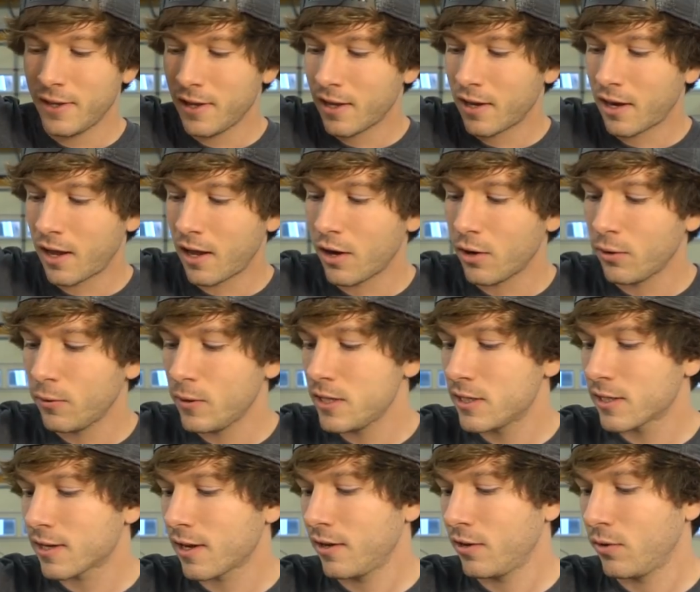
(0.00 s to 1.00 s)
And I
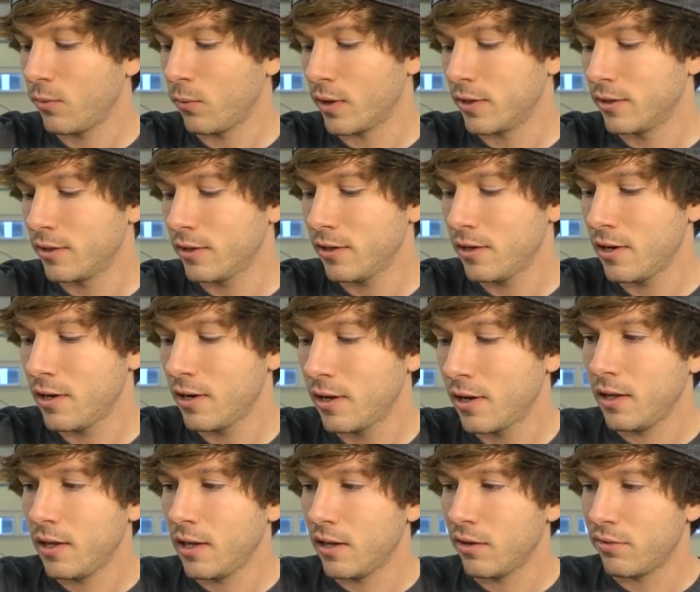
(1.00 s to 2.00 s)
always kind of wondered
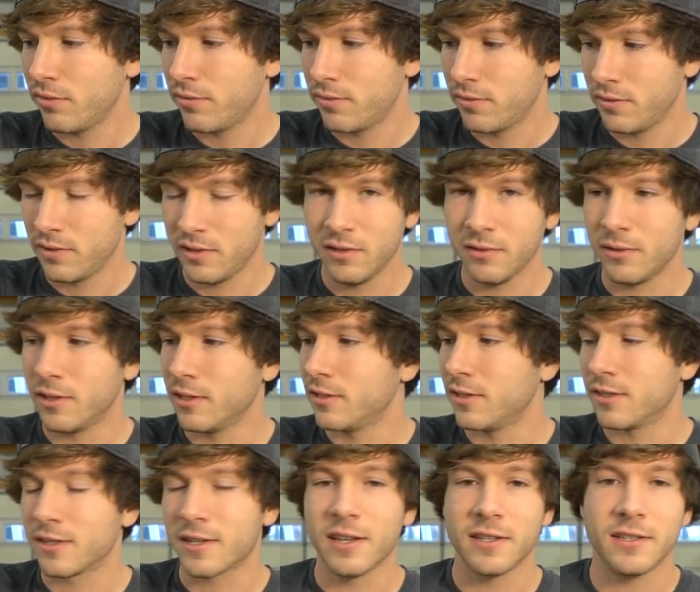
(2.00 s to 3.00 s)
if, ew, that's
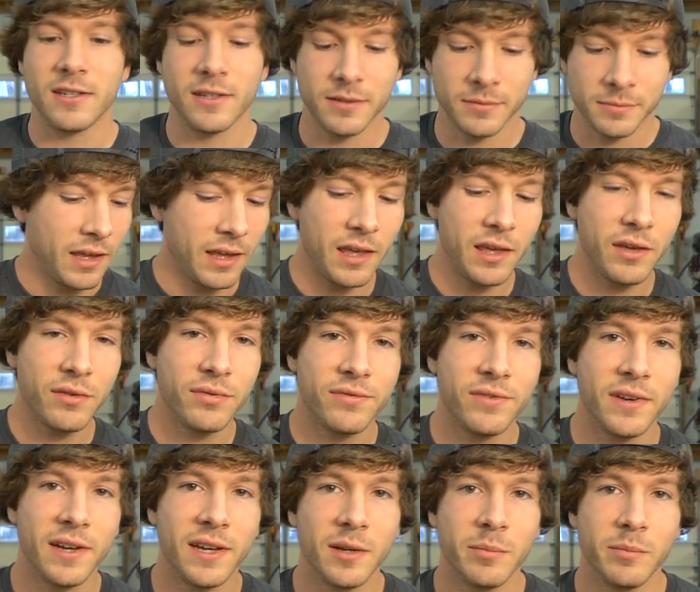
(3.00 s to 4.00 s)
disgusting, if
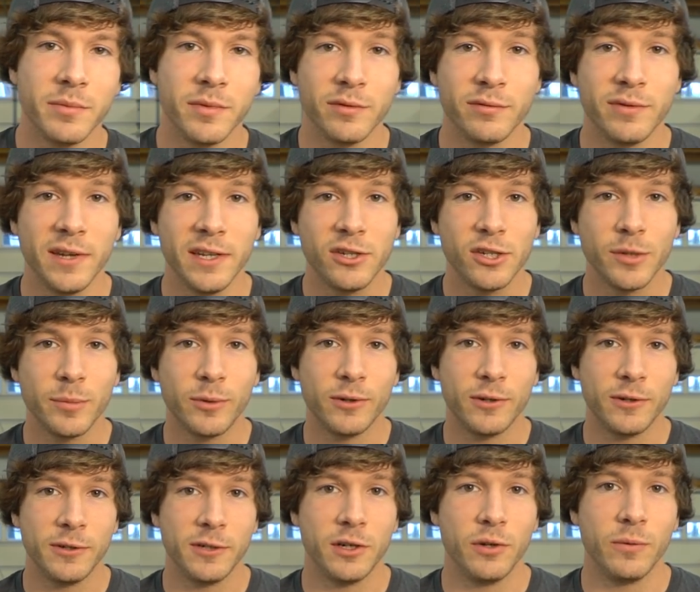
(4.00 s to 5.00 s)
um, vegetable
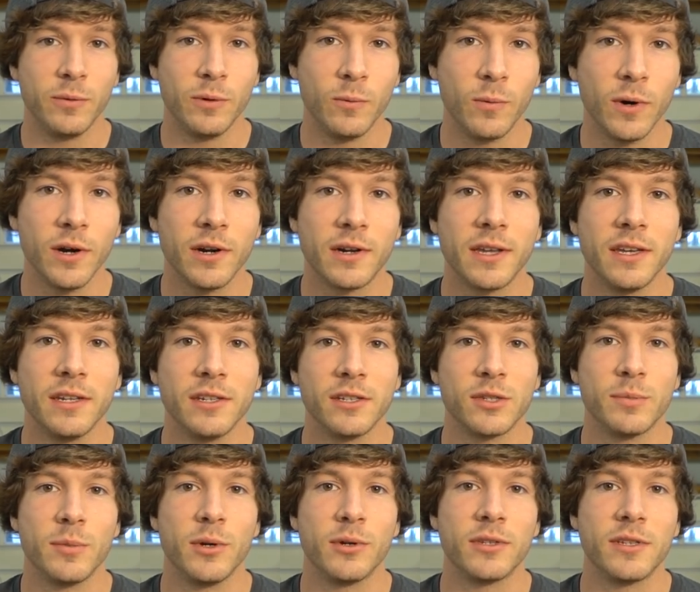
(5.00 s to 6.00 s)
oil would work in a
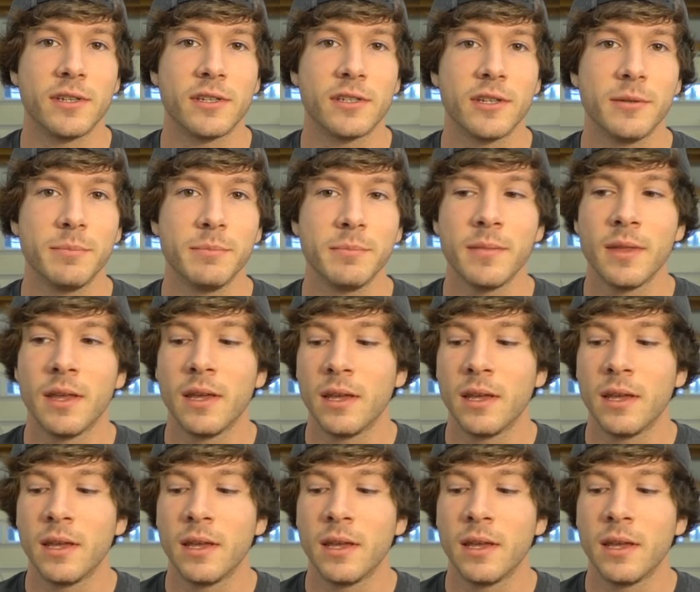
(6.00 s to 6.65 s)
smoke system.